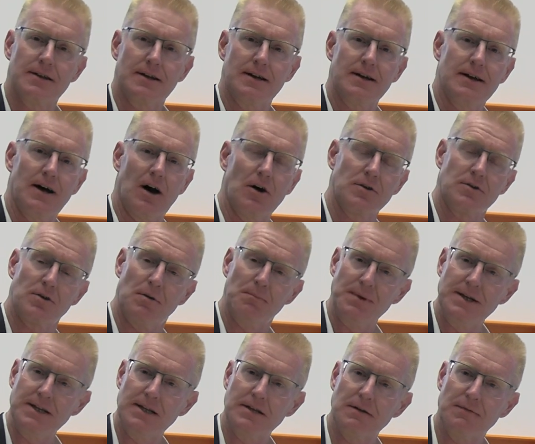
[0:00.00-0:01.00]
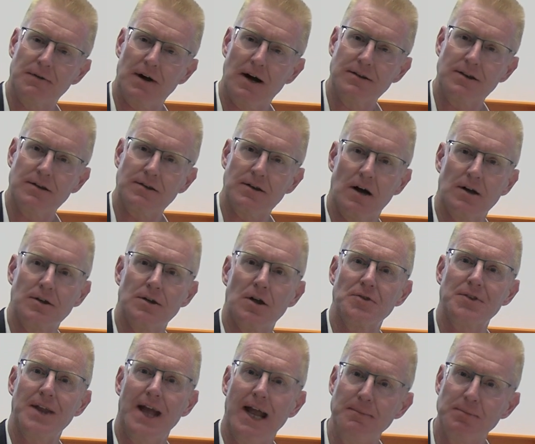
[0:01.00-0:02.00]
our competing devices, are
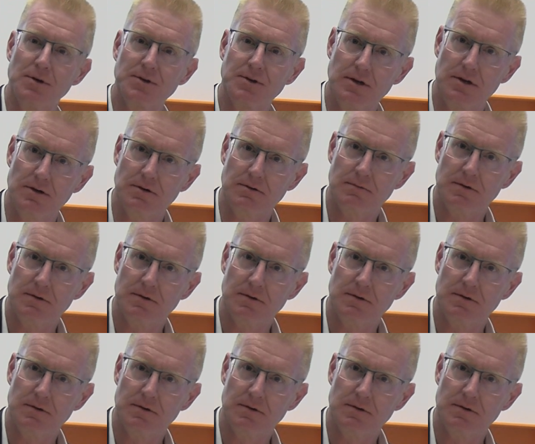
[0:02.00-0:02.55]
not able to do.